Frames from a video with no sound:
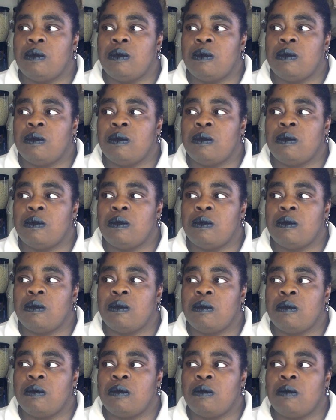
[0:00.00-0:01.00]

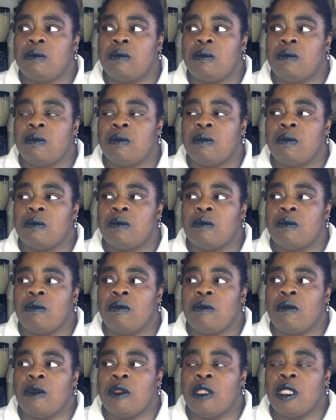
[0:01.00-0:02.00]
(silence)